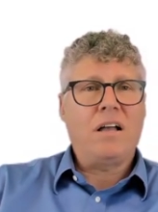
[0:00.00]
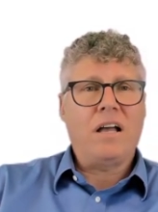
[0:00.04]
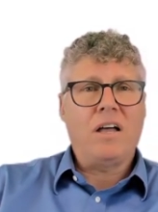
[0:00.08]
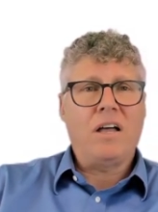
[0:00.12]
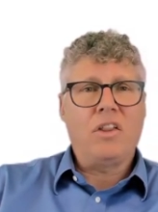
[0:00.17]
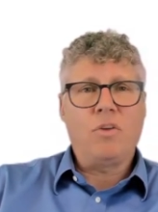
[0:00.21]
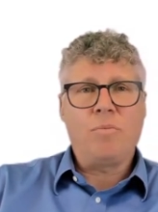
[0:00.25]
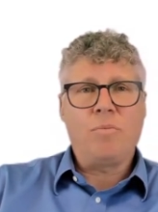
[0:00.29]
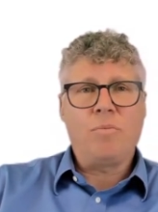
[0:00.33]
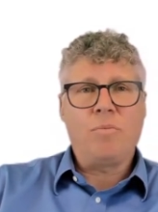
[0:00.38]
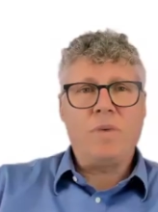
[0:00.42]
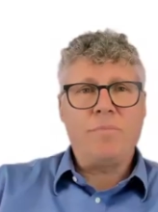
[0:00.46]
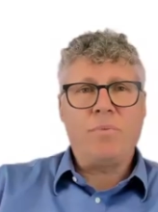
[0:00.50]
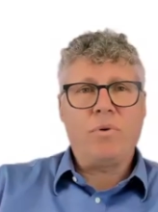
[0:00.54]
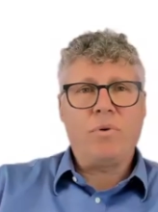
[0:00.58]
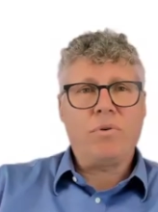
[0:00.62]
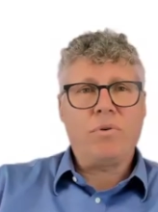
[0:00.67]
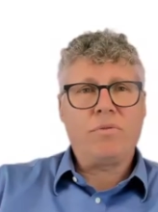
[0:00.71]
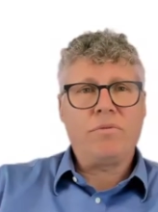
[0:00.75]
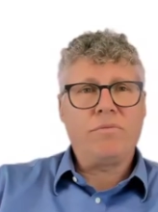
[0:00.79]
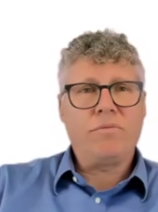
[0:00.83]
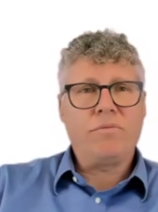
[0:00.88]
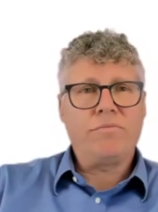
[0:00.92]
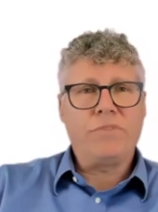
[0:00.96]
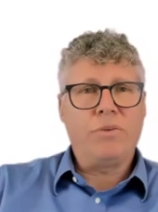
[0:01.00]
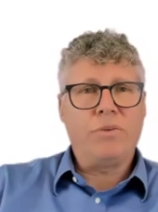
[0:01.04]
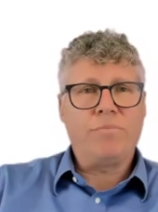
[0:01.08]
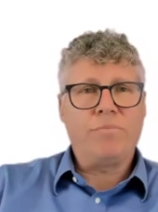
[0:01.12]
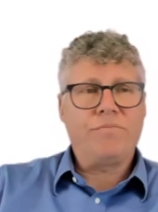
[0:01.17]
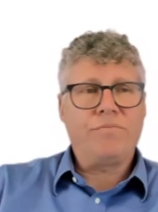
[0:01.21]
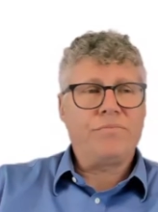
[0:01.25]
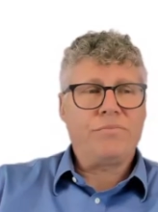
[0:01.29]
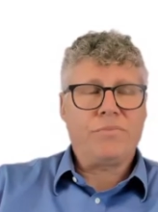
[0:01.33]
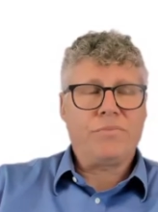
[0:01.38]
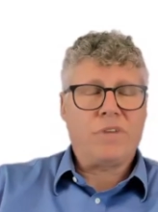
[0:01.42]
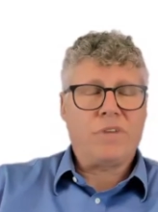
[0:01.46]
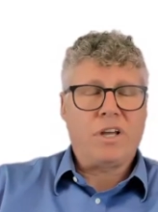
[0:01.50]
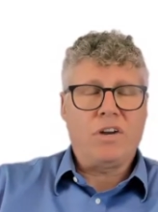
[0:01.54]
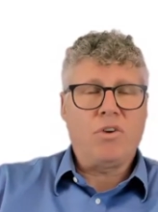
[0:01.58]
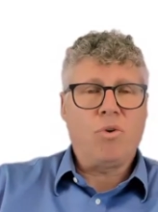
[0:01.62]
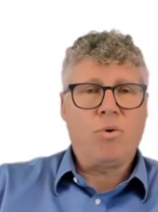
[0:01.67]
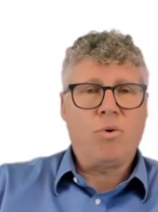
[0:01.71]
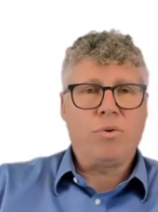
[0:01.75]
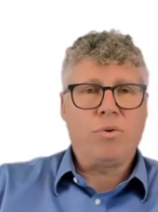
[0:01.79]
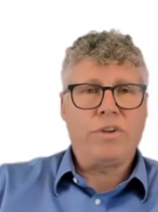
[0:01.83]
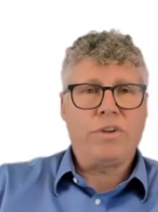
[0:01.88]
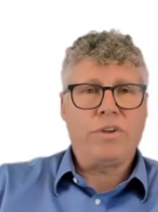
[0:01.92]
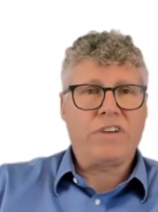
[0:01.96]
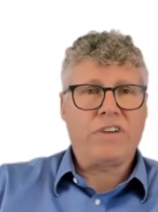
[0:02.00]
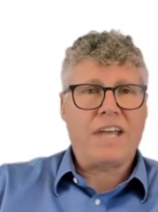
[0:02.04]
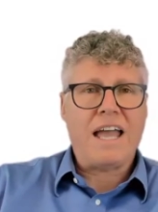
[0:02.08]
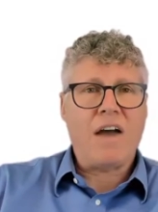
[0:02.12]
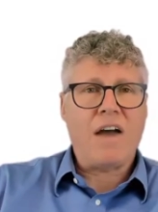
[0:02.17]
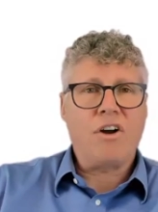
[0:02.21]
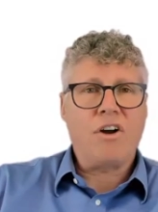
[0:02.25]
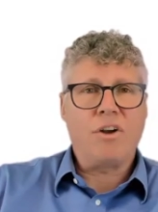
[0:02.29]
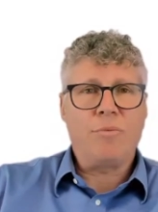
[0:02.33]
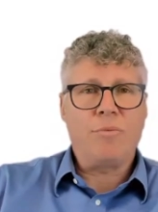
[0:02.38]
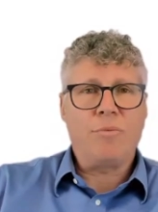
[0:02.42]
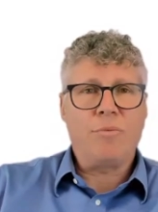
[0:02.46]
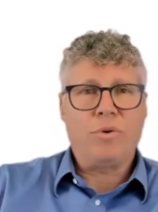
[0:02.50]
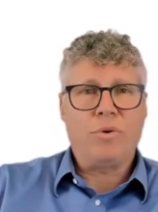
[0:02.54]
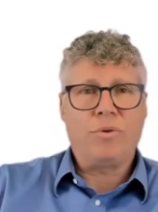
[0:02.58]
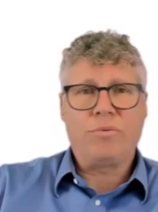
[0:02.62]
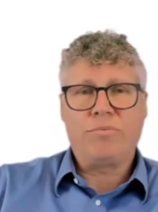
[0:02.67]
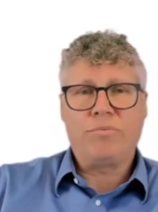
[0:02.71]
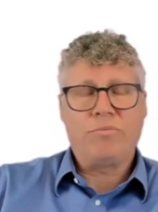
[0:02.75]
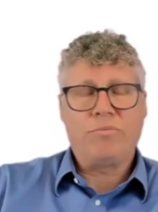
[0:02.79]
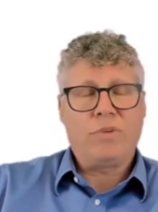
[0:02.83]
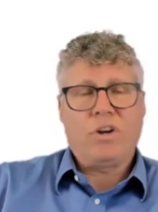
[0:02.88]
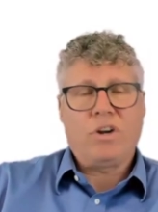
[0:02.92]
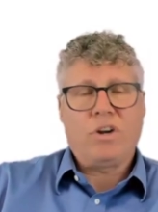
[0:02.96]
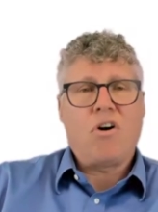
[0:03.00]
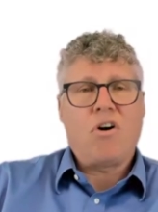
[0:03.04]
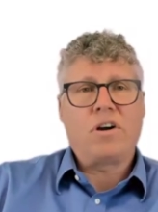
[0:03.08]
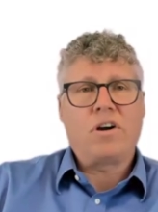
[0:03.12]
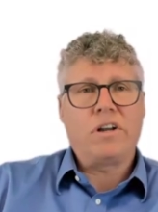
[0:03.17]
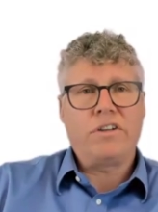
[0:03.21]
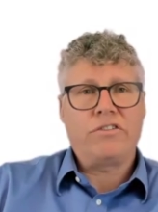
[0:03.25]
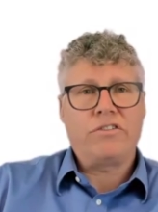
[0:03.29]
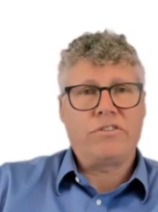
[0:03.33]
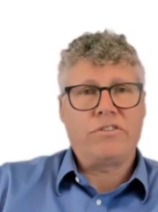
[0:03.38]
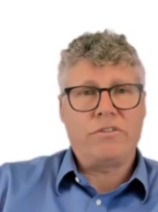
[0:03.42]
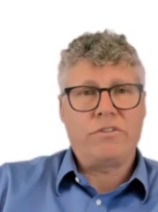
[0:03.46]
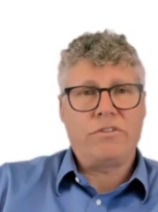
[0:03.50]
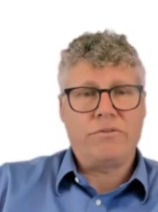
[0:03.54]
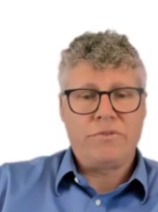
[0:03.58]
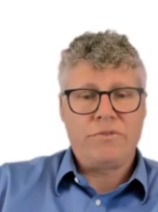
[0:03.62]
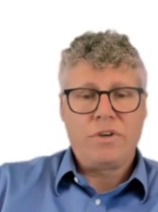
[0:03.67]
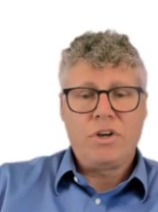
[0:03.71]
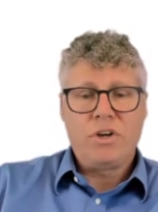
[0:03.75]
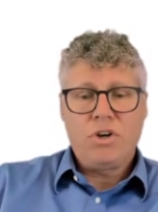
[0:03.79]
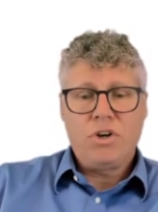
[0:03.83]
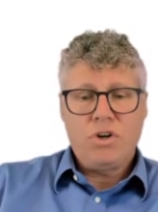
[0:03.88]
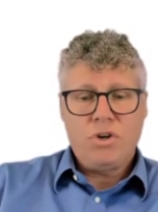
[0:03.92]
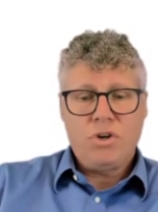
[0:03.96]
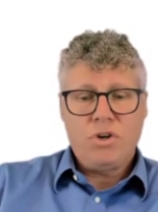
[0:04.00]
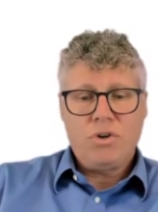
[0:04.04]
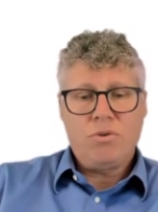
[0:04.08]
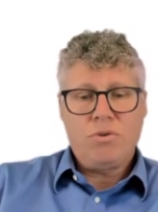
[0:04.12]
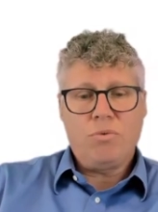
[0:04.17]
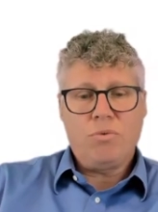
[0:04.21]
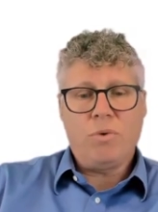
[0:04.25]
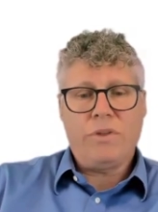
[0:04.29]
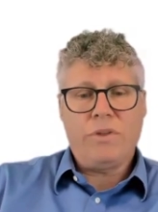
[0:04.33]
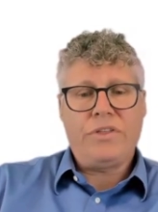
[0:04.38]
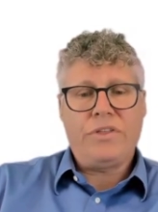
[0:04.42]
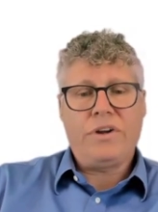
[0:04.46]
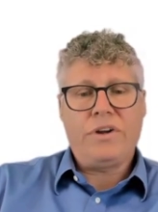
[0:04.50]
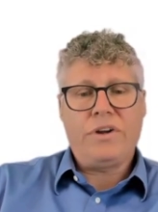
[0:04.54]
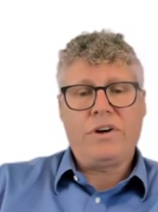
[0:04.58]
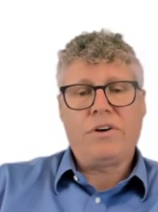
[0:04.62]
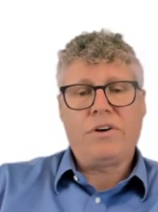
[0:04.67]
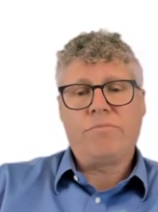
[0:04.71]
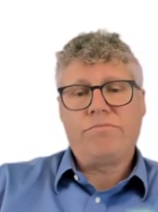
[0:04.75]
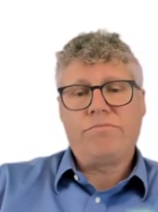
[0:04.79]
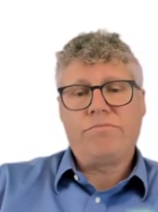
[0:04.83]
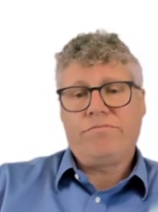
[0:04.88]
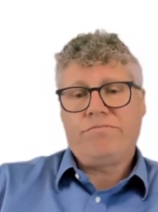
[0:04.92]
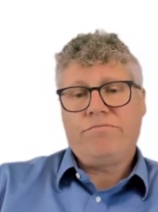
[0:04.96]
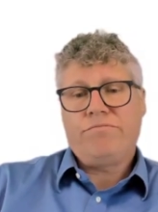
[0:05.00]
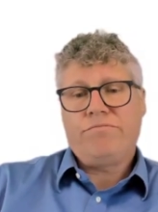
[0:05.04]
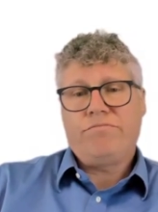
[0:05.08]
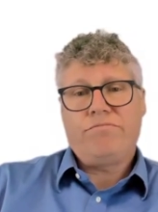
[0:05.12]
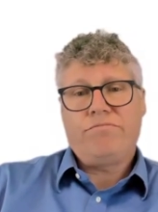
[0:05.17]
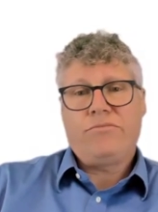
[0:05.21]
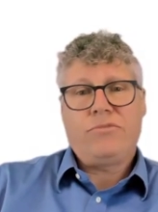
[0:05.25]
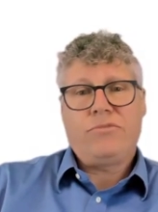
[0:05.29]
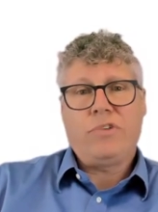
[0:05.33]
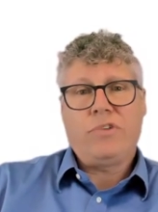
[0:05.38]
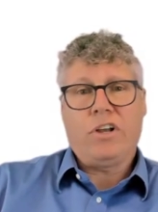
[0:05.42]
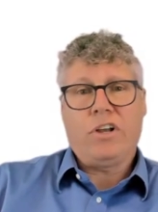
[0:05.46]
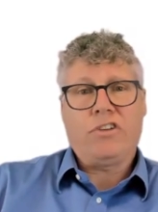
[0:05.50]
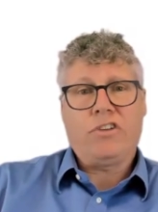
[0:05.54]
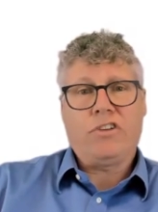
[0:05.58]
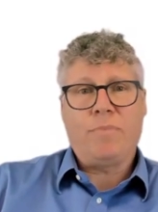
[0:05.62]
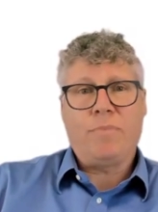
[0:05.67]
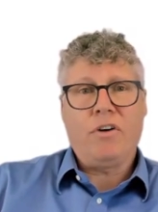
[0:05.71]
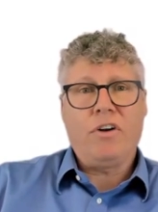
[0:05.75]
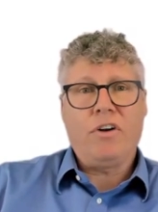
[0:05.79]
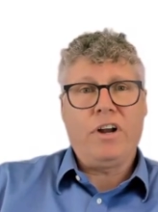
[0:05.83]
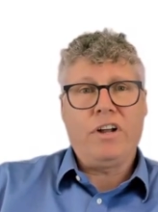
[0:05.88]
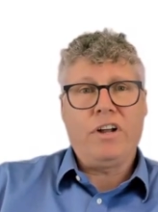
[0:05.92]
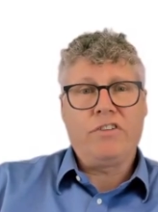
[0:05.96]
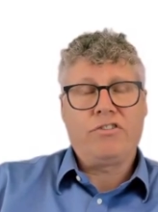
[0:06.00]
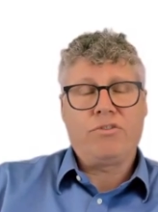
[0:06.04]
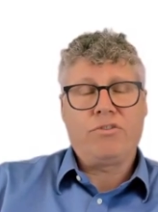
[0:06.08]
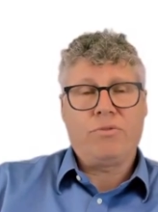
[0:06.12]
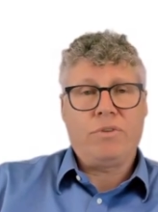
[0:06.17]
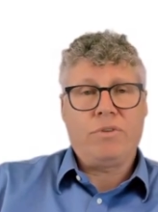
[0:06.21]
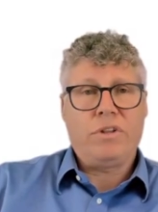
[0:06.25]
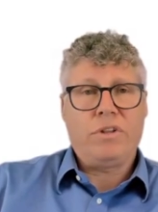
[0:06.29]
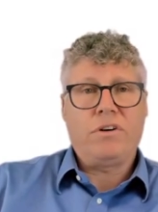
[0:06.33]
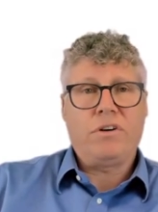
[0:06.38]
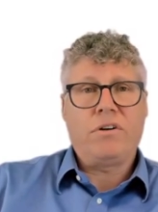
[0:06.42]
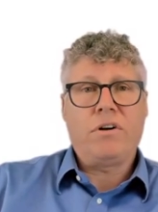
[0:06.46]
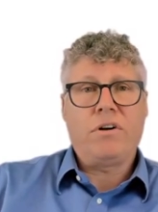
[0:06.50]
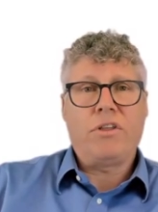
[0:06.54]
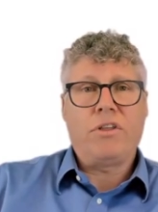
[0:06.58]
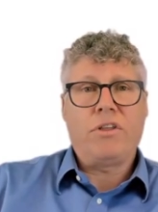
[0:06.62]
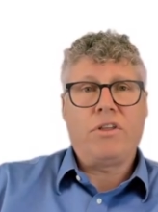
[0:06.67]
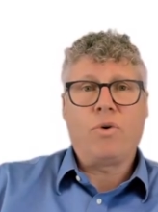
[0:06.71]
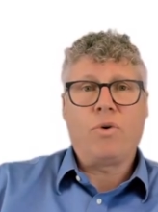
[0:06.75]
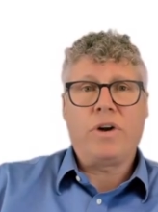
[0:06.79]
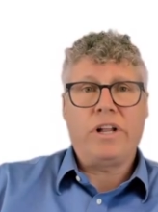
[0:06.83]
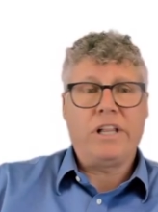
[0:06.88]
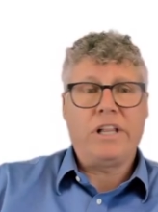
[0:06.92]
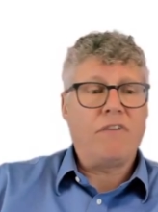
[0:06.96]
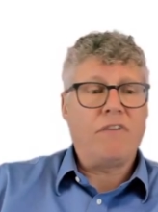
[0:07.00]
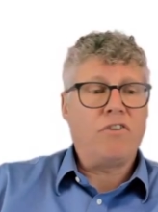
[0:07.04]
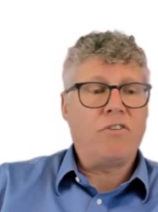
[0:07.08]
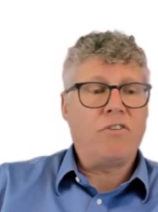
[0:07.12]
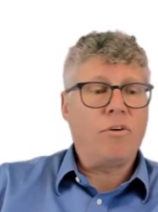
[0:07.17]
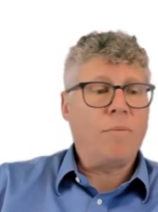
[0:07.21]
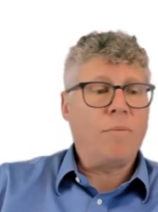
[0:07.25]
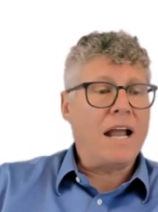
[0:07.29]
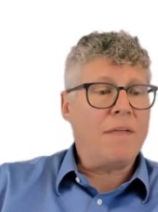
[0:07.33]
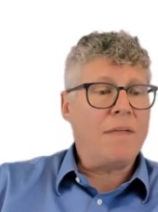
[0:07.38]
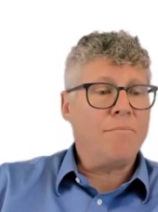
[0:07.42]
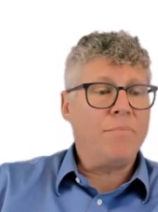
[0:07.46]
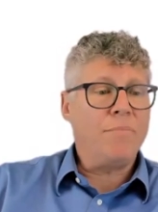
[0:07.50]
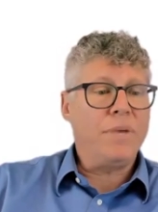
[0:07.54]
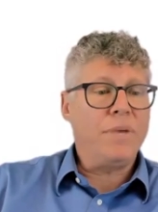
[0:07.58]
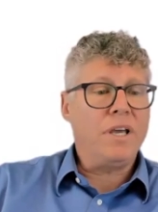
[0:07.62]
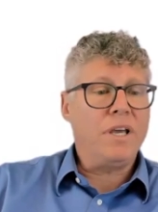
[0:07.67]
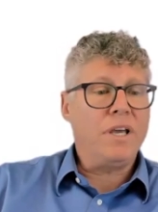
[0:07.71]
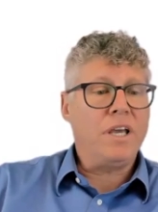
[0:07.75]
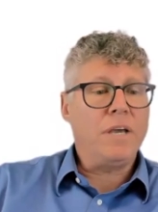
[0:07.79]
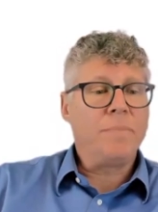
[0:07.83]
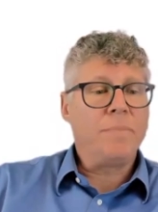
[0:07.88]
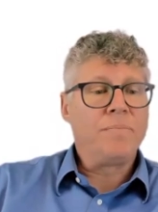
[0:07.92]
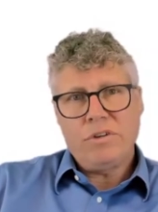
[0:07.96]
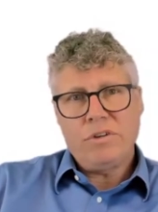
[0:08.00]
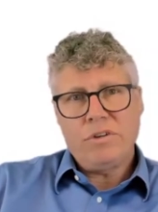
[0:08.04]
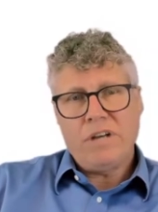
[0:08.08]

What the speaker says: Other people, can hold us accountable regardless of what their experience or their authority level might be.